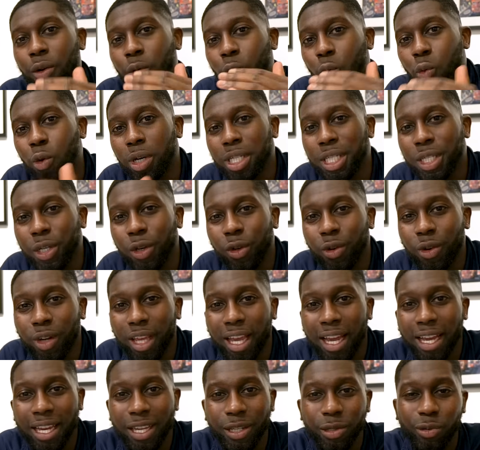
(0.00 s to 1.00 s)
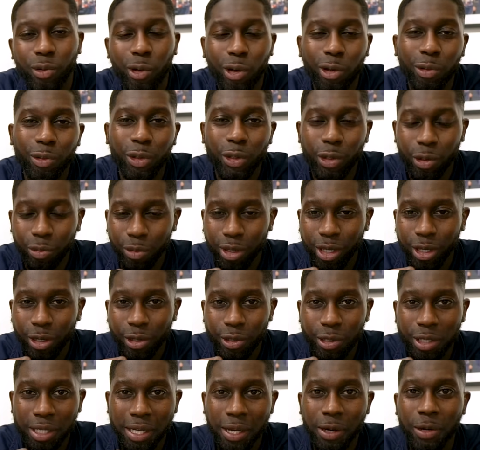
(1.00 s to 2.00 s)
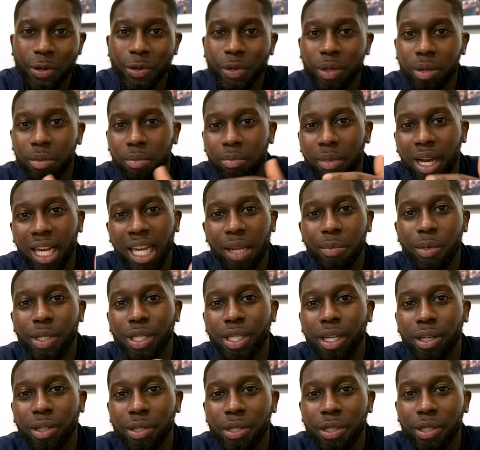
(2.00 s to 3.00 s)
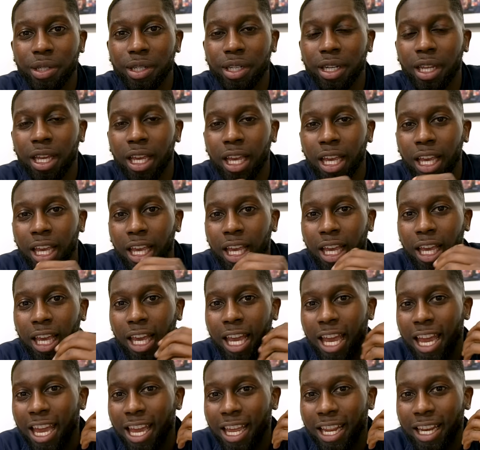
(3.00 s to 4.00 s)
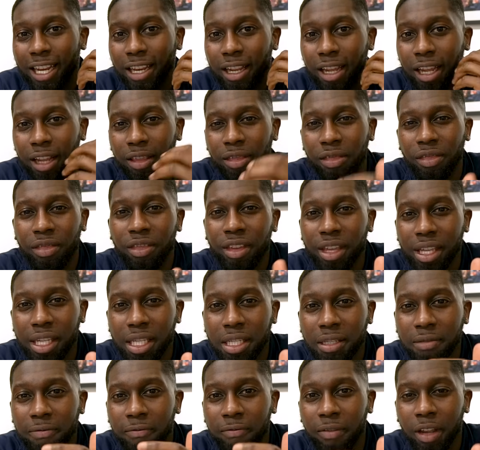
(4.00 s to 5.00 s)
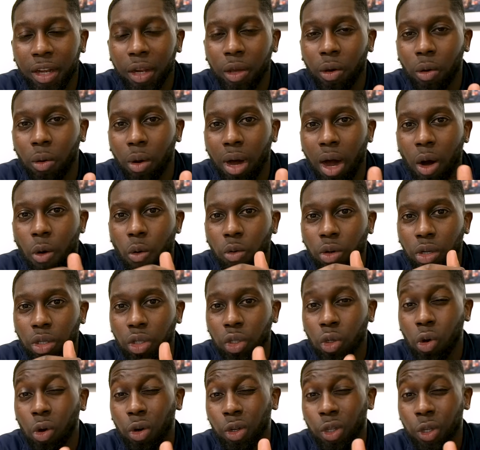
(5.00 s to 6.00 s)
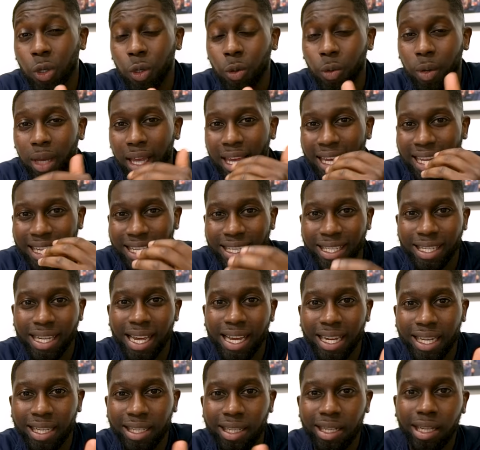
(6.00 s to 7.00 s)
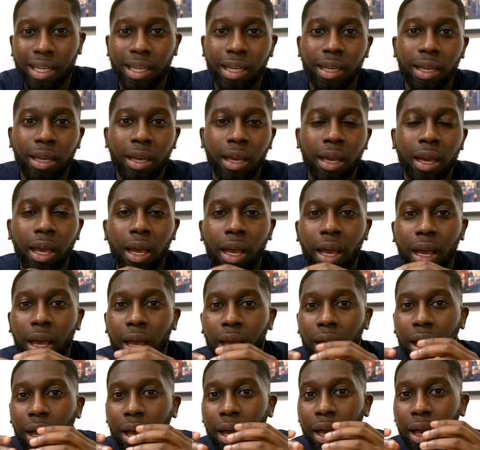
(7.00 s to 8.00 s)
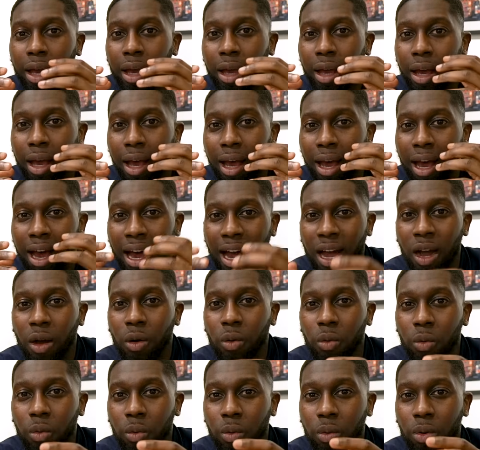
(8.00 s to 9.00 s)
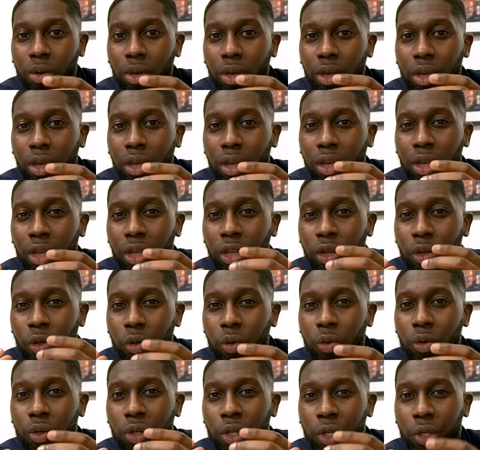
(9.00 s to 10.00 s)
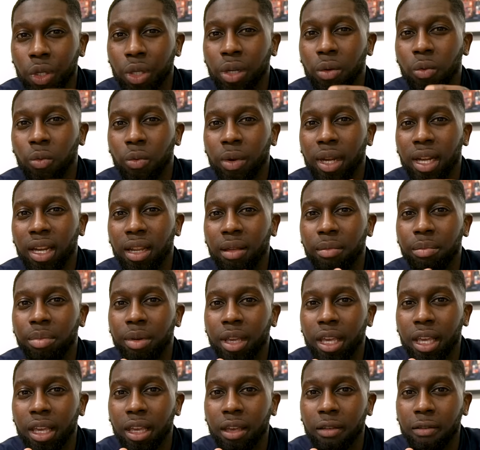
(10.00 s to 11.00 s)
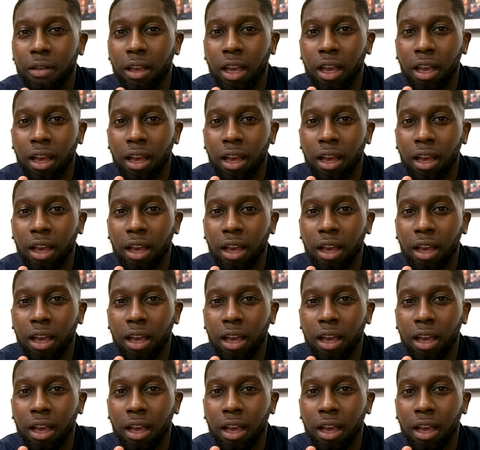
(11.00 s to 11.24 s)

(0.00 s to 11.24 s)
What's going on, guys? Welcome to Amigos Code. My name is Nelson, and in this video, I want to talk to you exactly how you shouldn't really be,